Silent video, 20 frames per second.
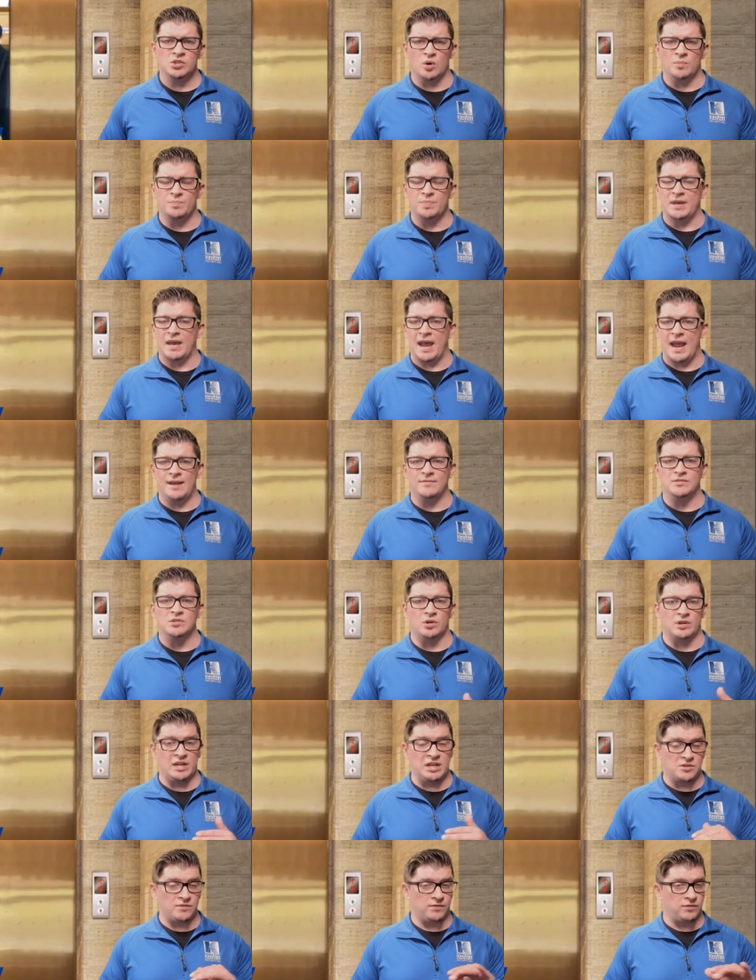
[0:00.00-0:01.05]
so it behaves
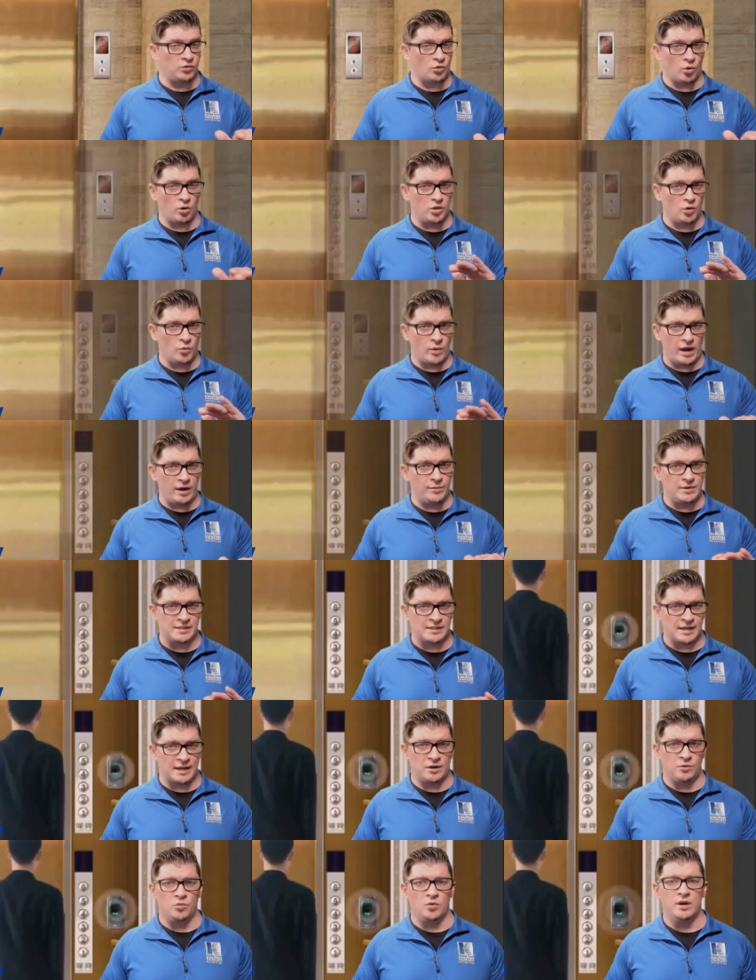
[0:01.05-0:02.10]
on each floor the way we
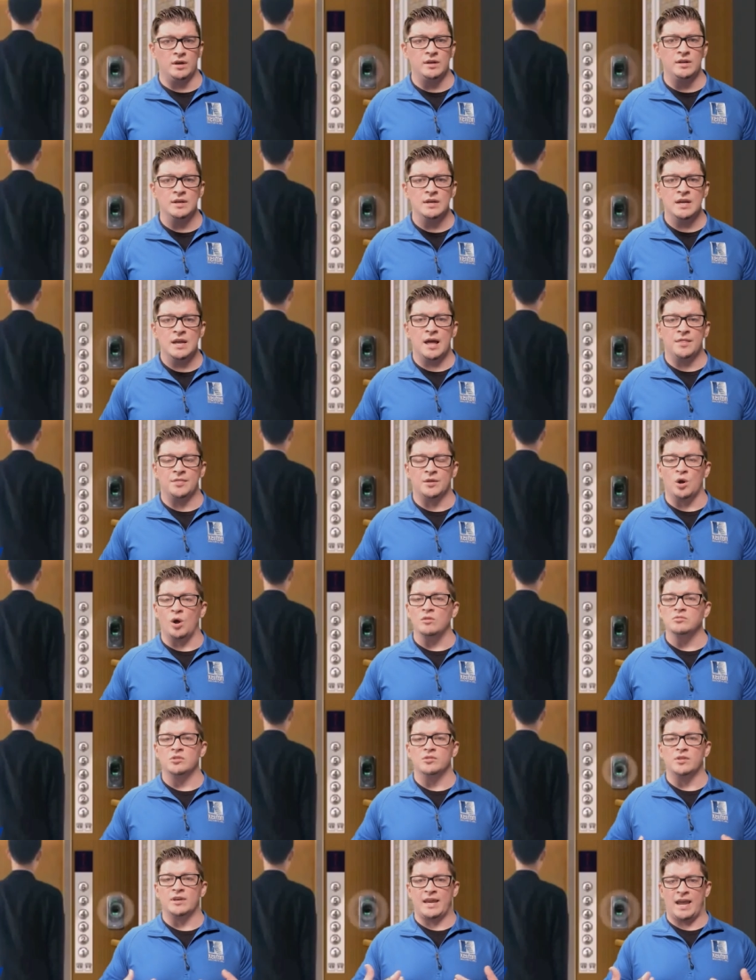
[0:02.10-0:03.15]
said it would, and then
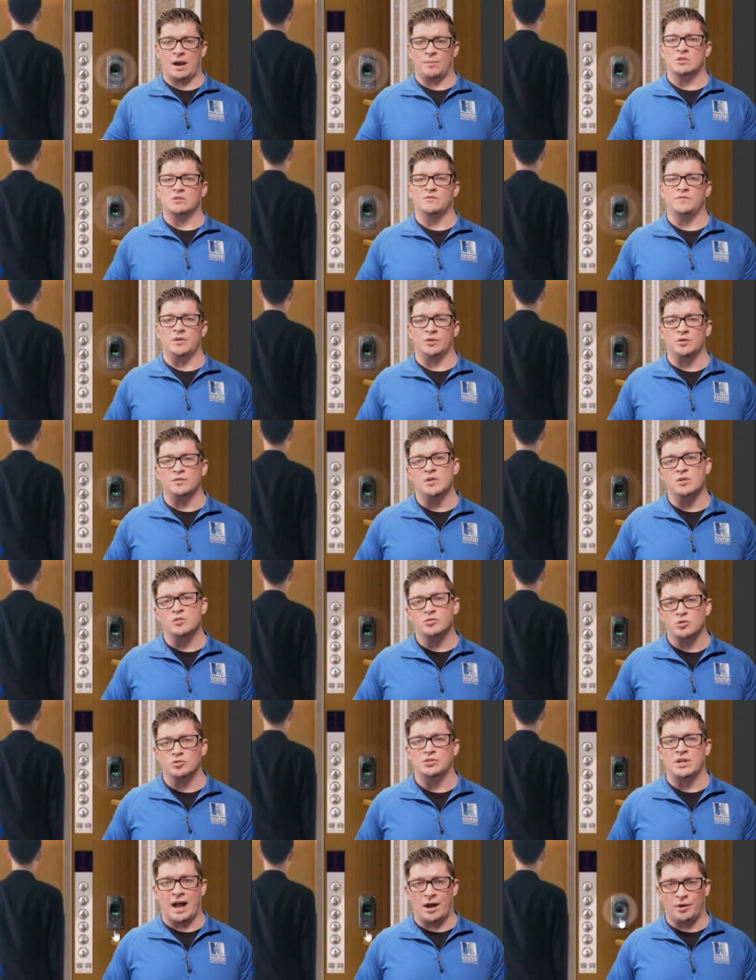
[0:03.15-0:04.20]
also the camera's field of views
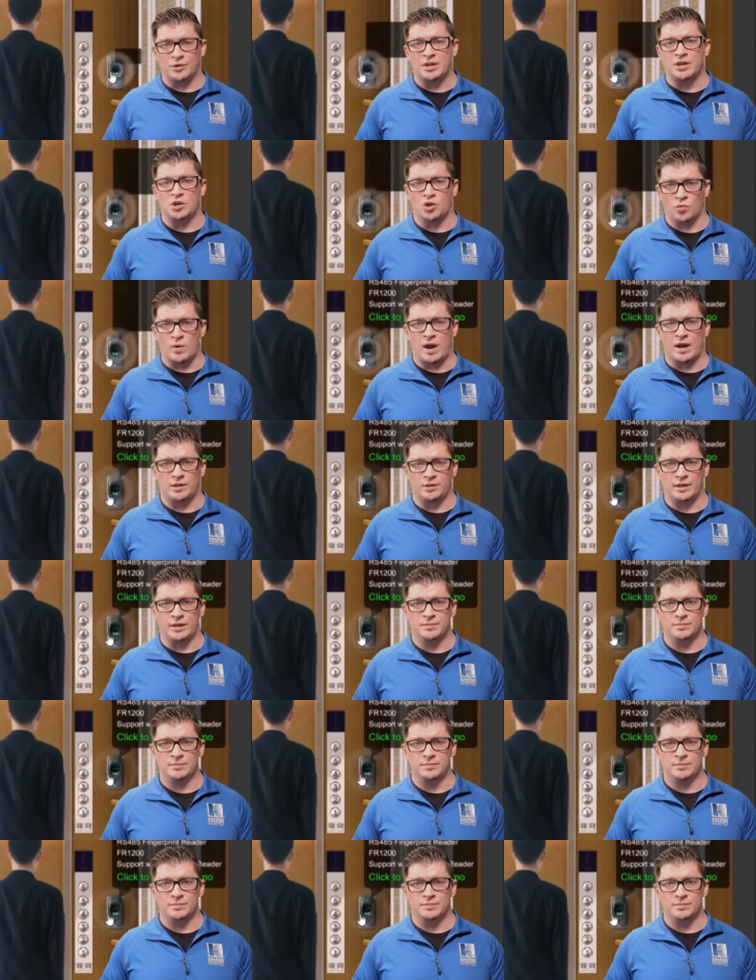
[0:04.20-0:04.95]
are dialed in correctly.